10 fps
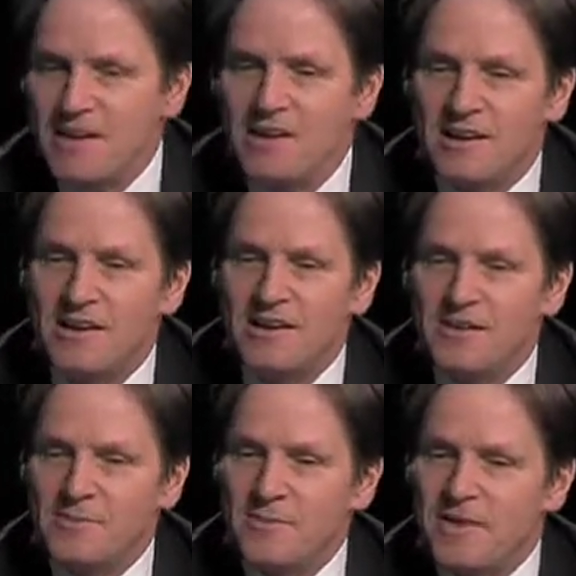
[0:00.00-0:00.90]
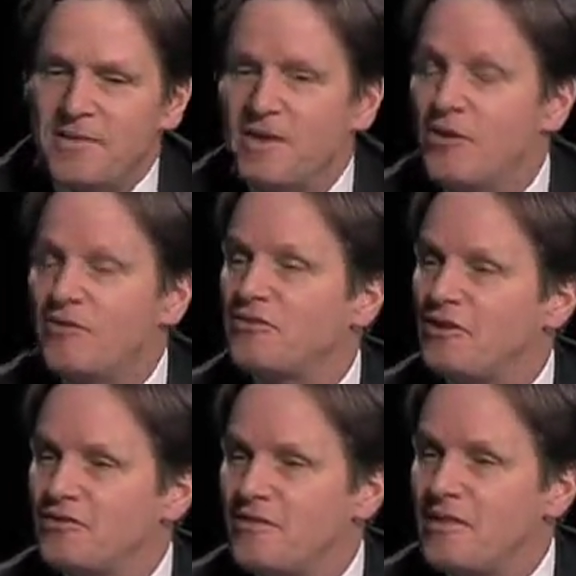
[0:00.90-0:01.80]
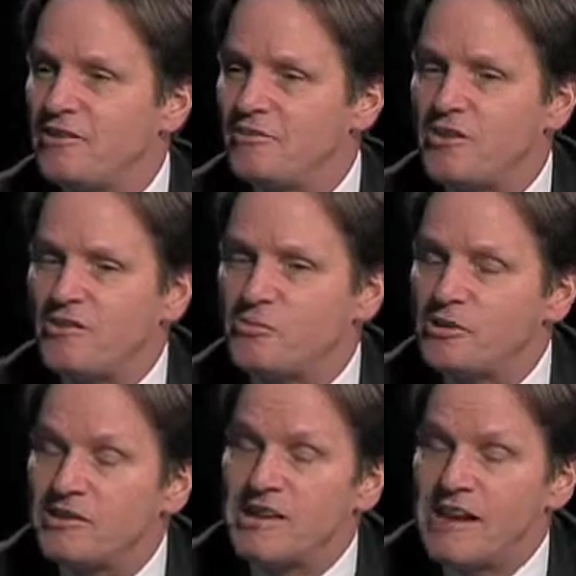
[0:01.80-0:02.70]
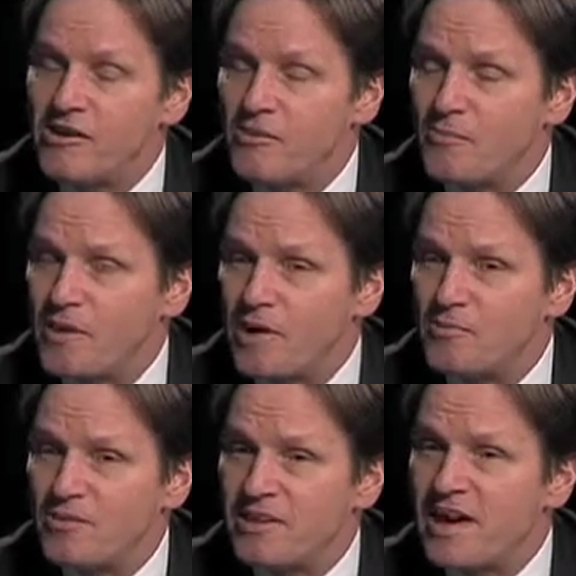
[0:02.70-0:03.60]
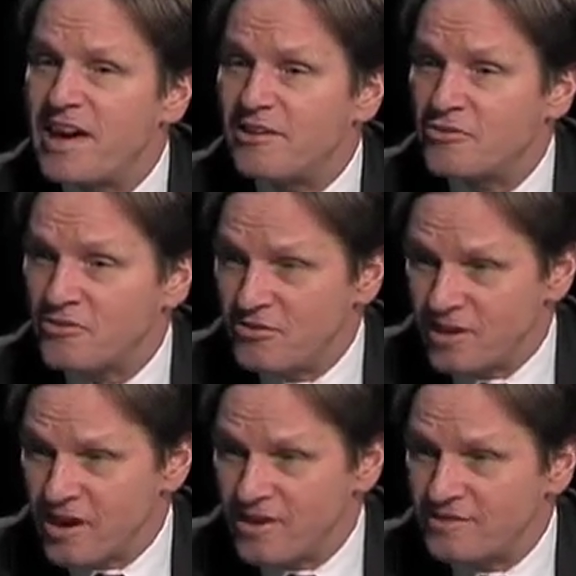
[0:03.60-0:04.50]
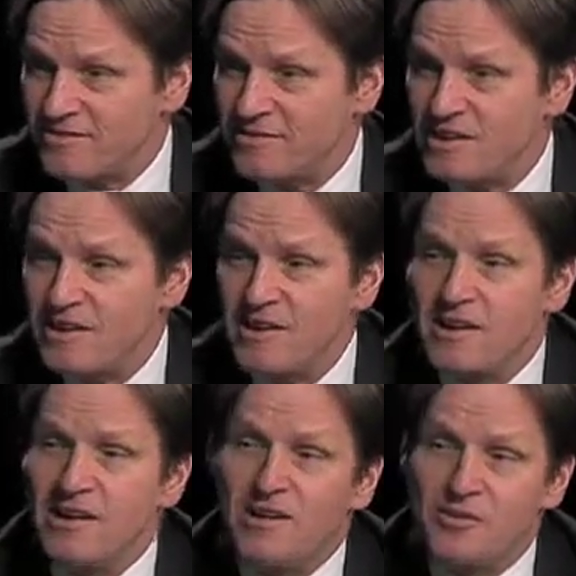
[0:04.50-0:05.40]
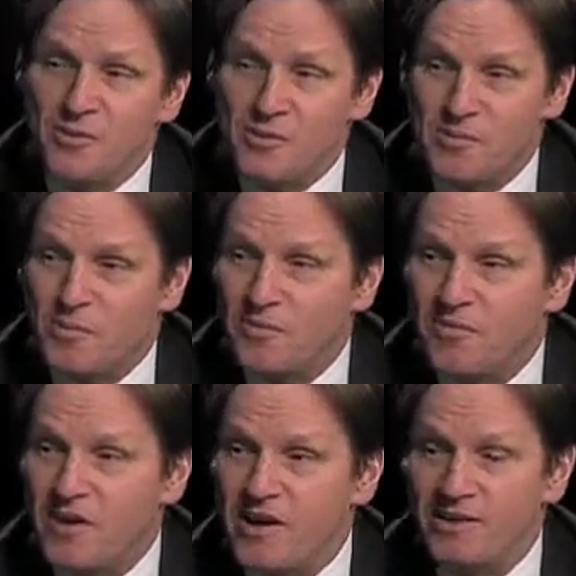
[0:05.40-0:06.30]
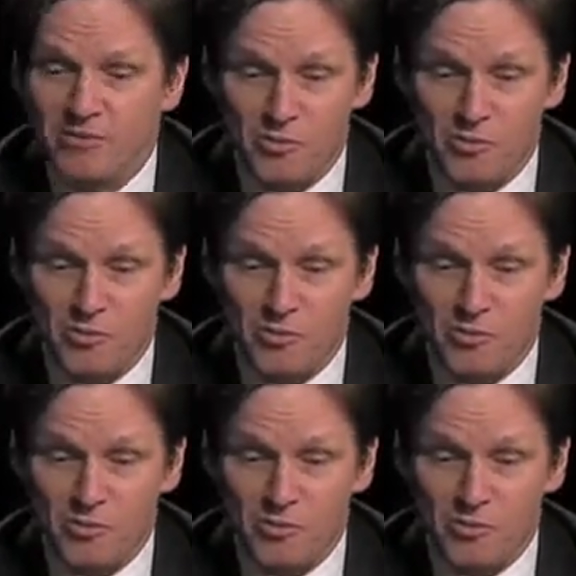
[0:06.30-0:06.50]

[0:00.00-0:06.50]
And then all of a sudden they started to really care about the exercise that we were providing.